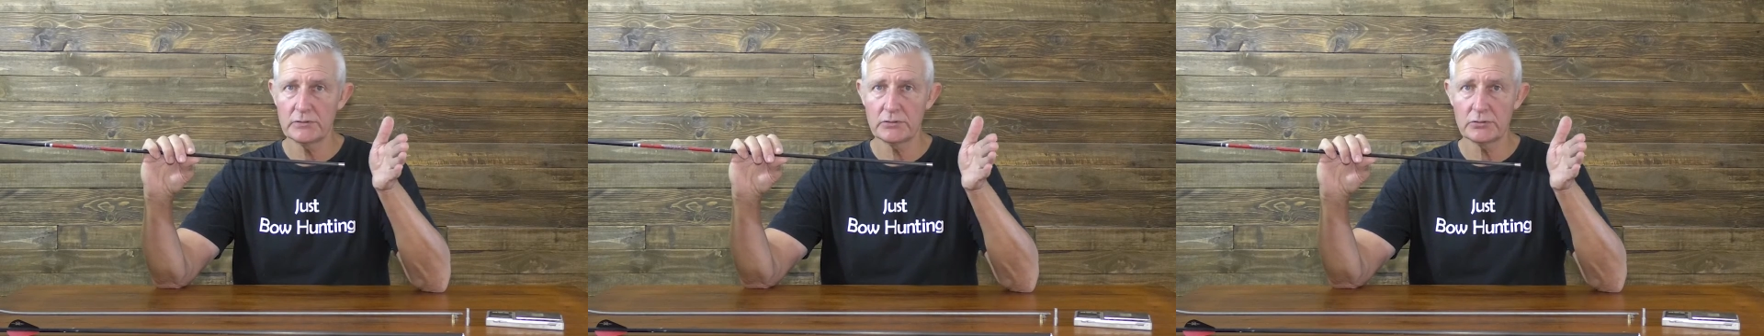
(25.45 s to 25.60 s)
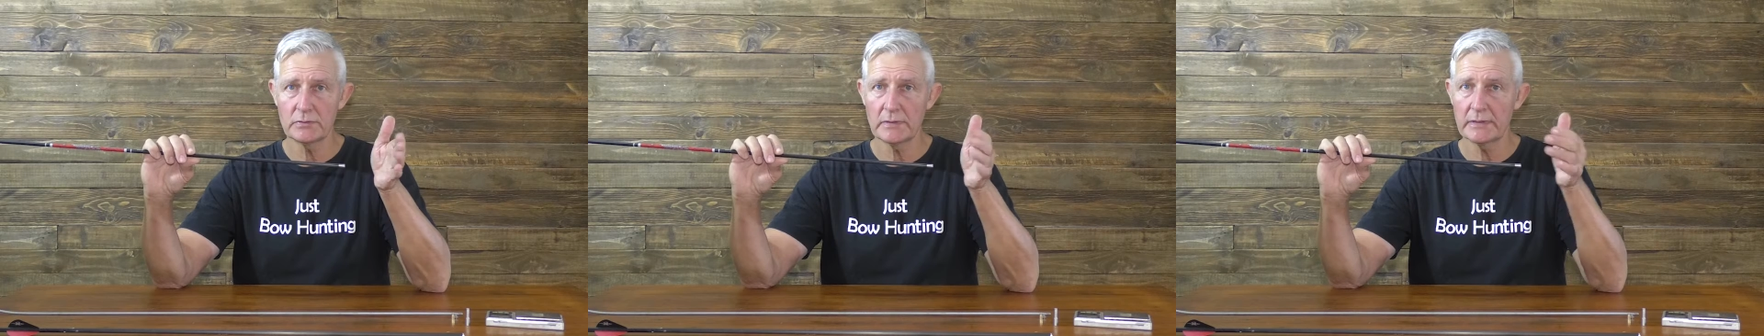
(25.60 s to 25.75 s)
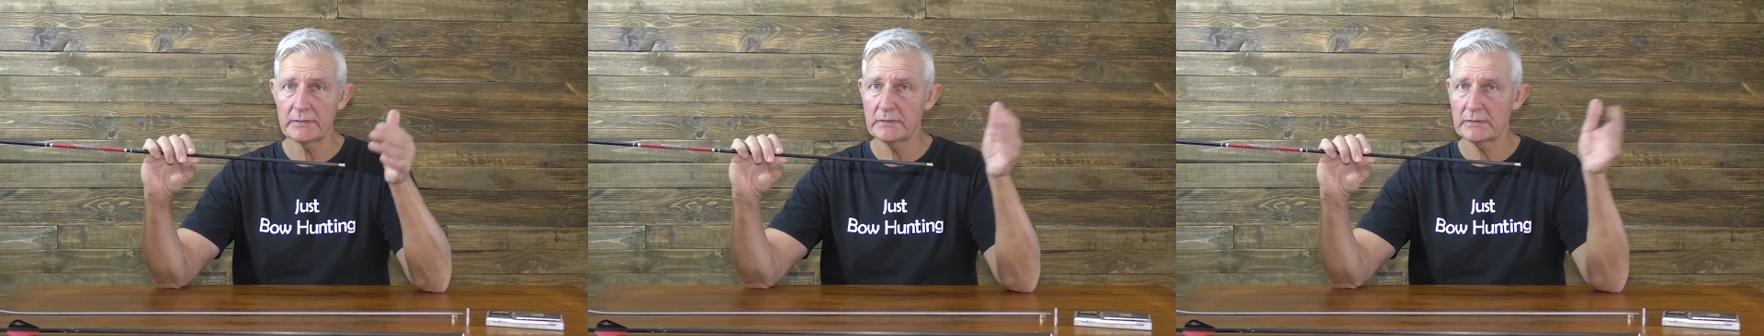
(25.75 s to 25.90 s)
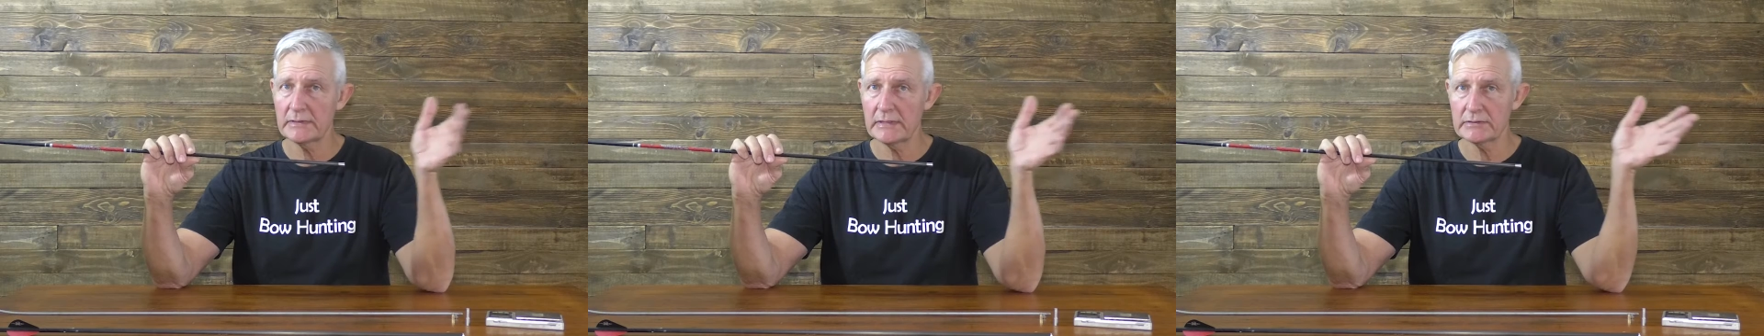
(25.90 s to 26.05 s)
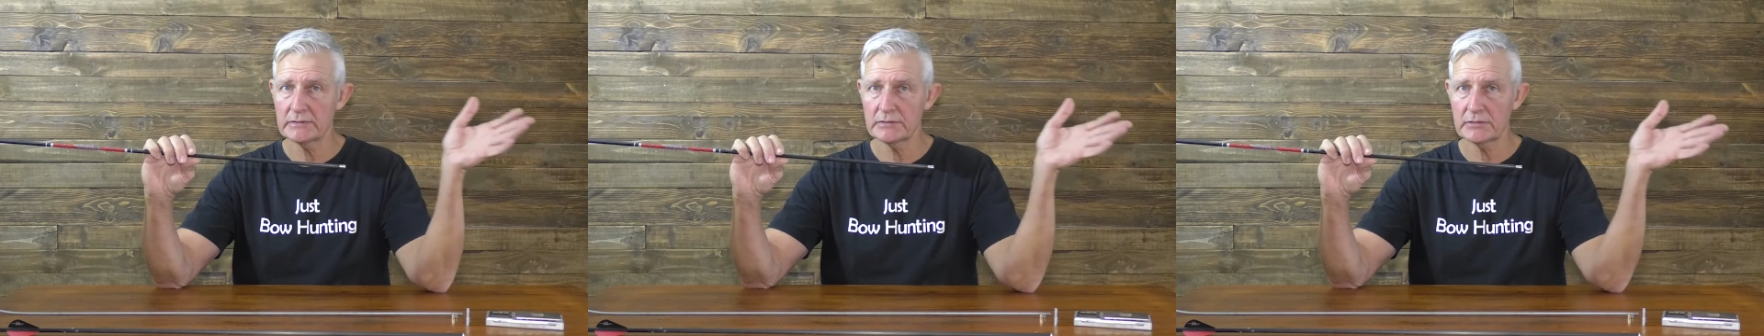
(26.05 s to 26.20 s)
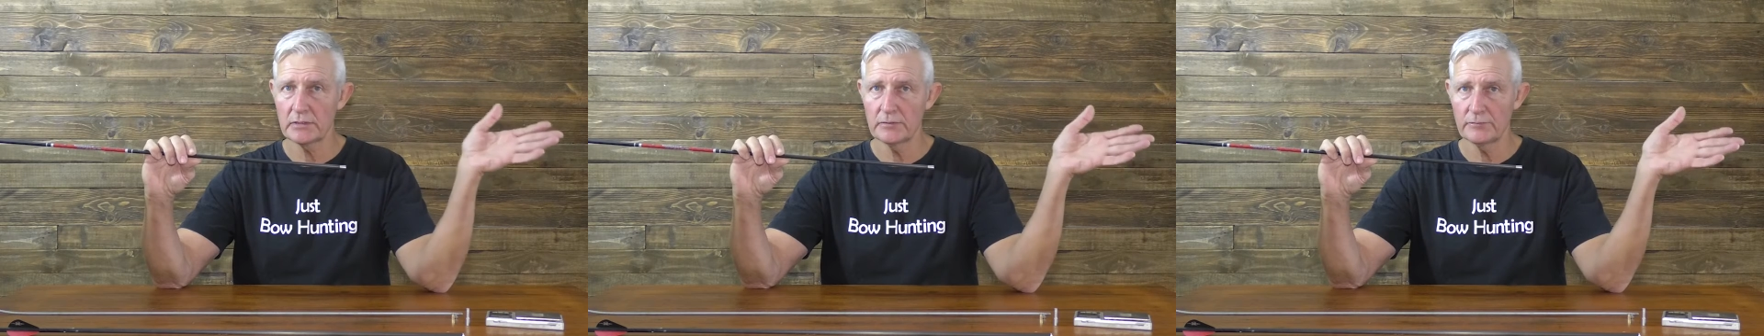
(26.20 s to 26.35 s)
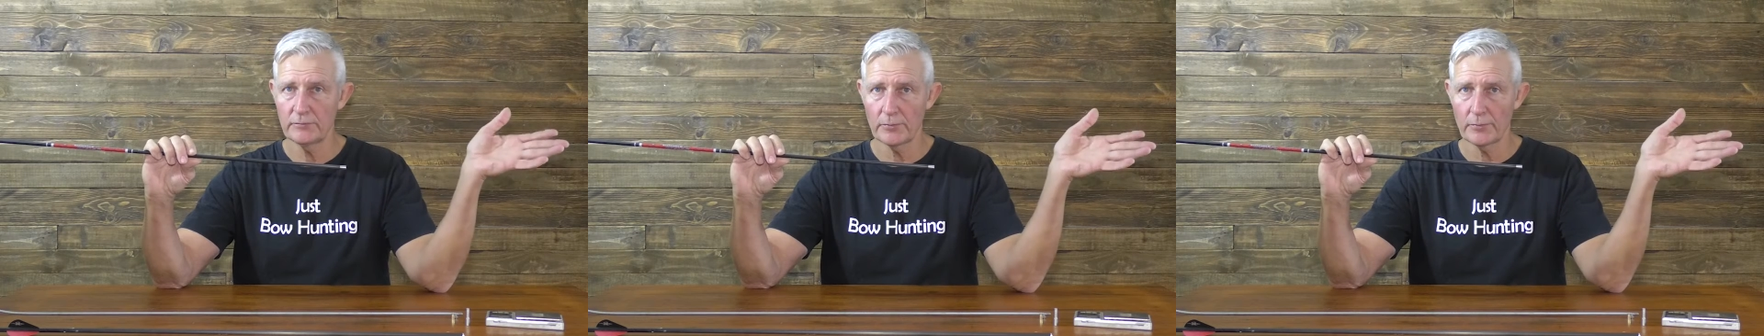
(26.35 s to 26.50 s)
200 and
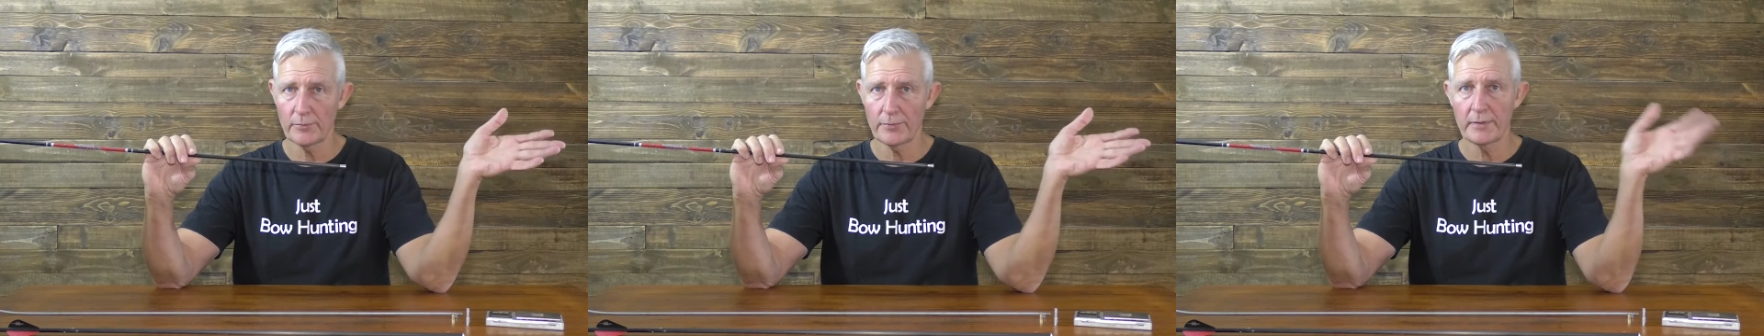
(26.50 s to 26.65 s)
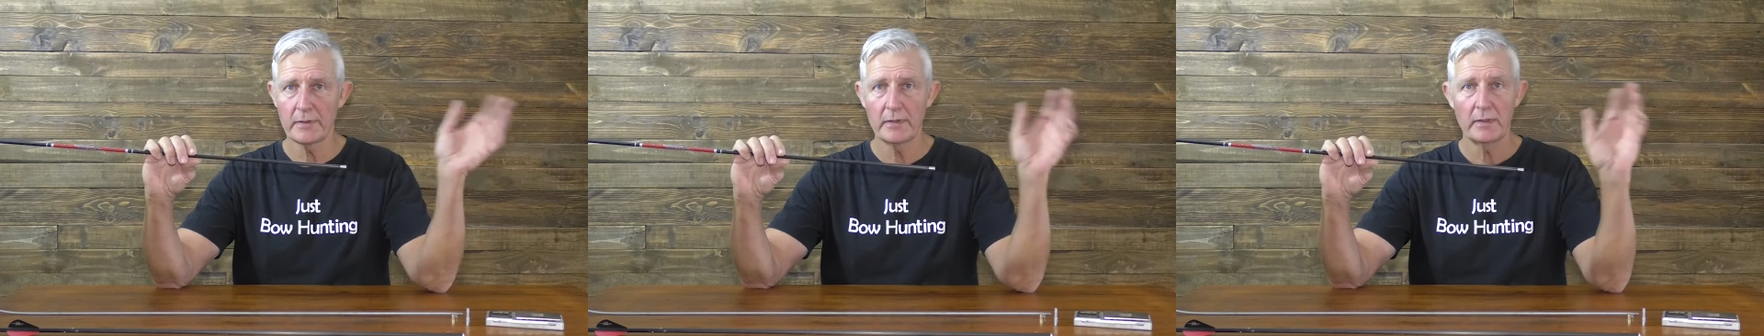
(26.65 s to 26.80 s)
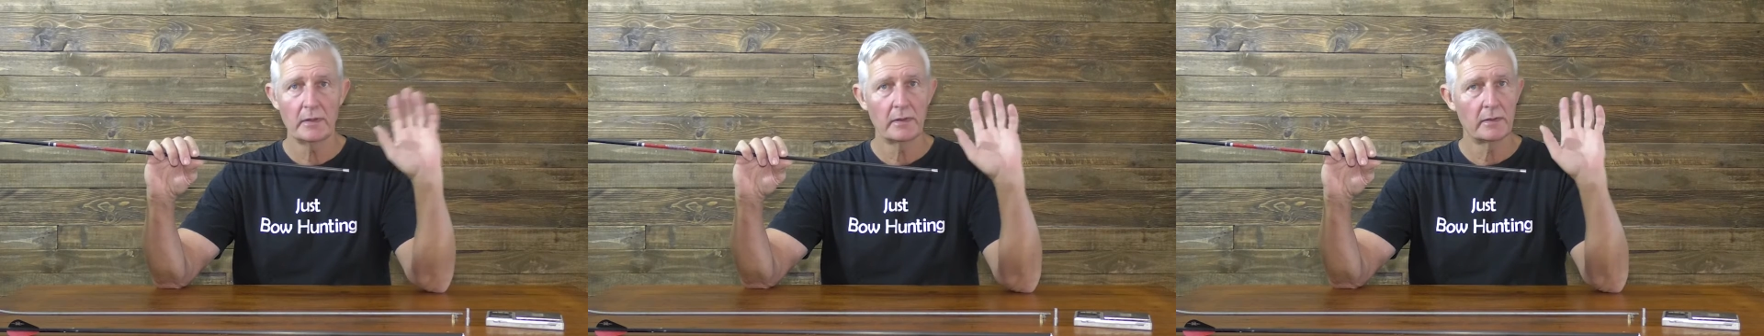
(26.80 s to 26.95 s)
so forth,